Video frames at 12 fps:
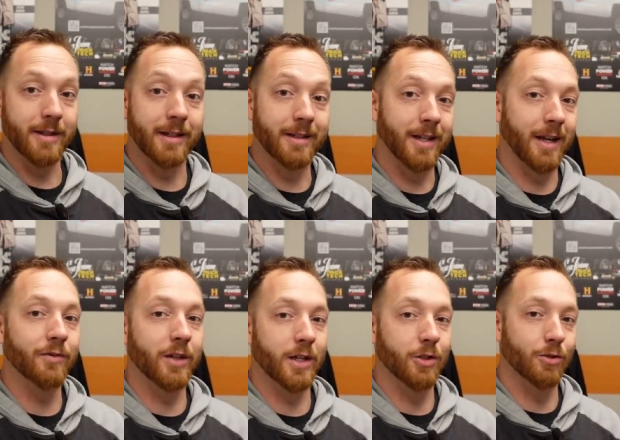That's a
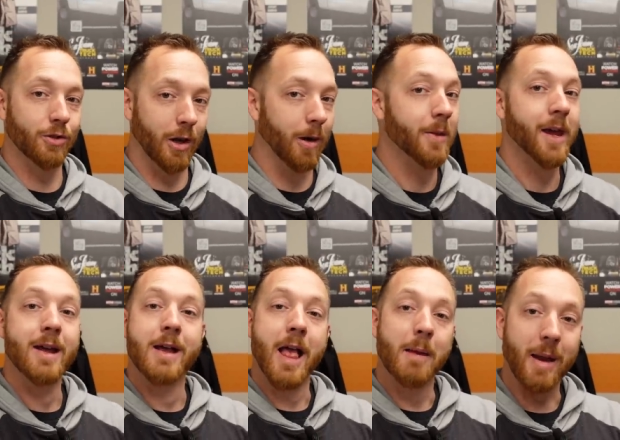safety issue. So
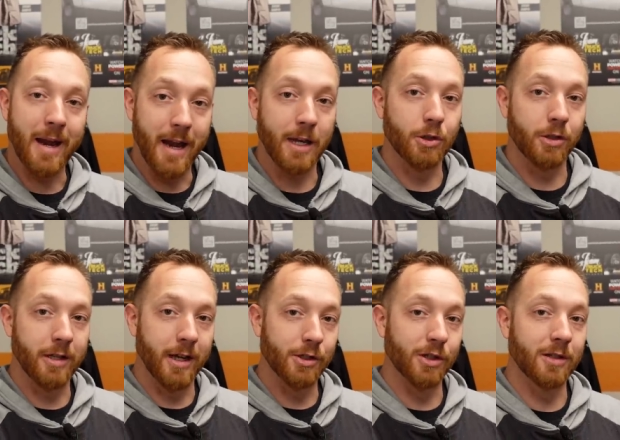pay extra
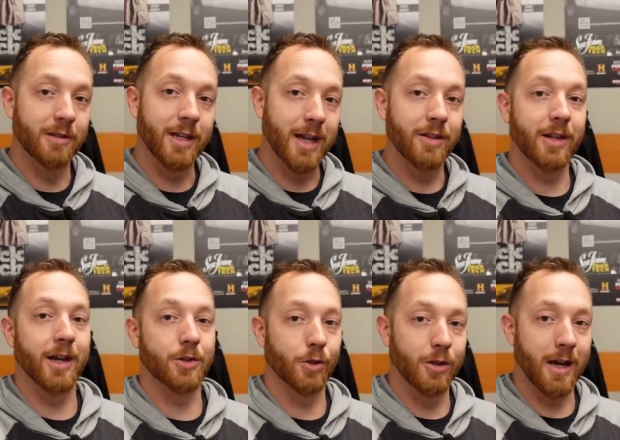attention, take the
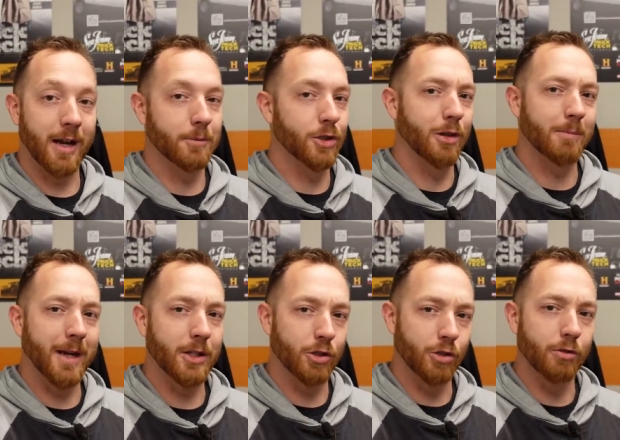extra time just to
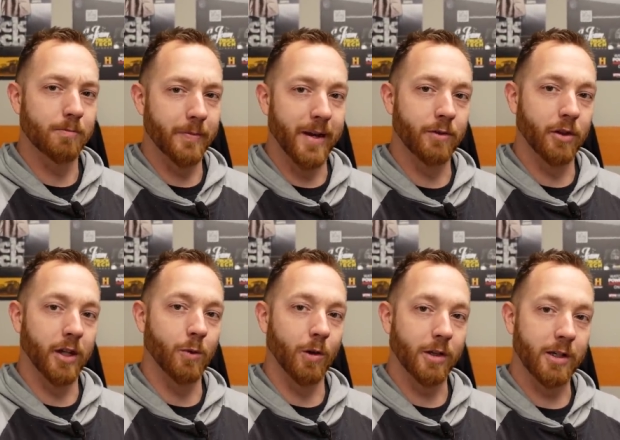make sure
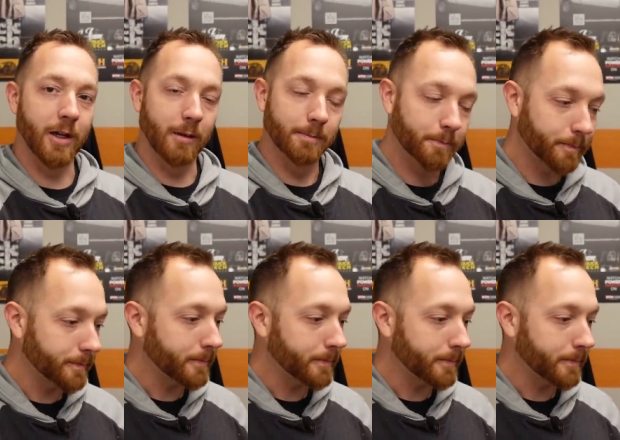everything works out.